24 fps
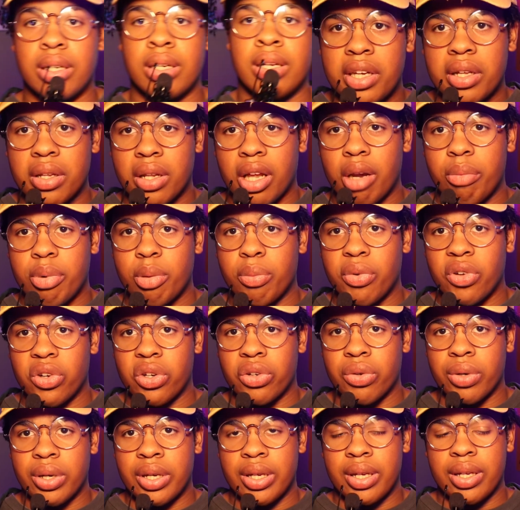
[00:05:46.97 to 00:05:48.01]
I think a lot of people
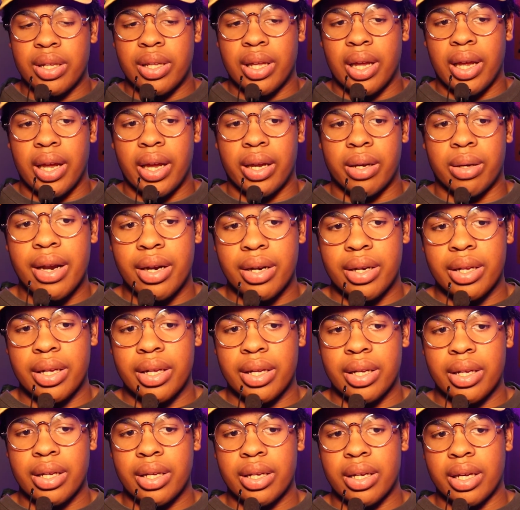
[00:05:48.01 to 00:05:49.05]
agree, like,
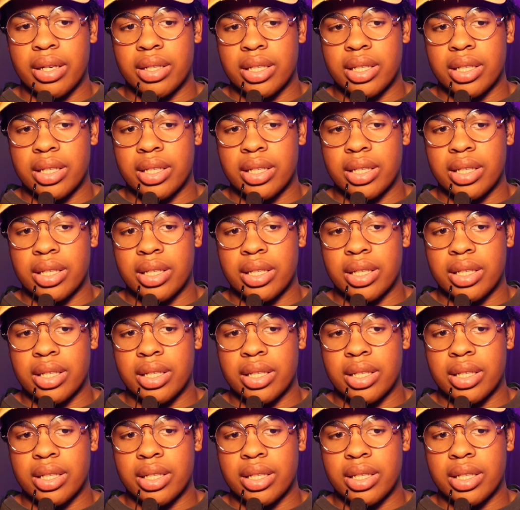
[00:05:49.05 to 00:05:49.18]
editing